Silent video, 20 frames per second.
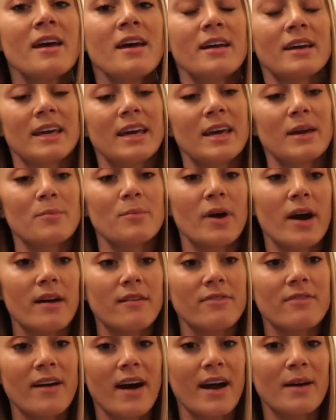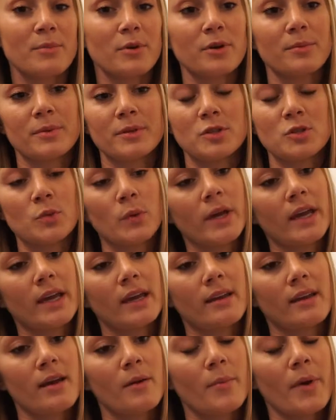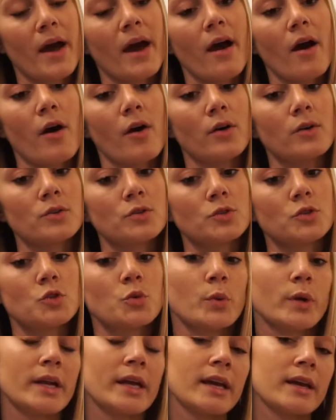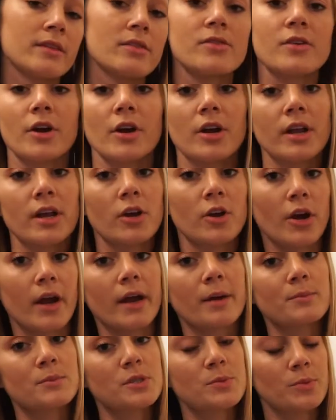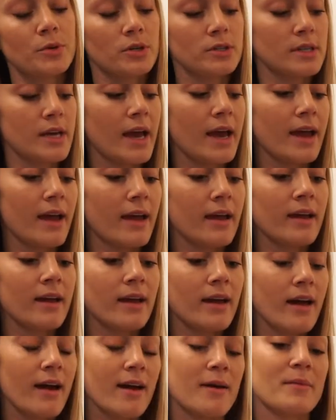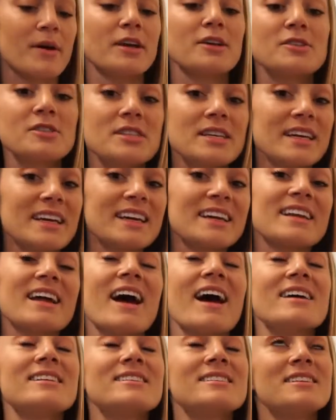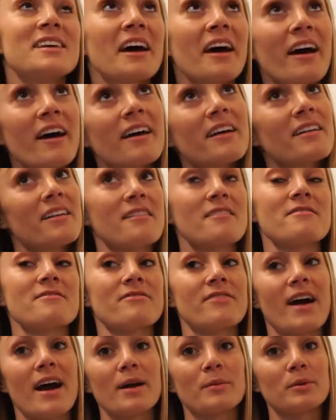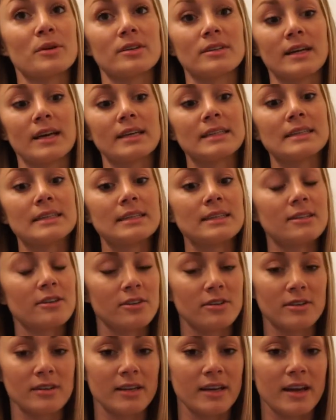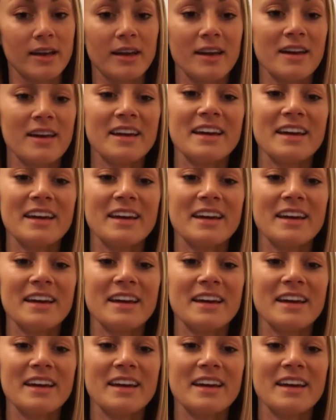keep my fiber between about 20 and 30 grams per day. I used to eat a ton of fiber, like literally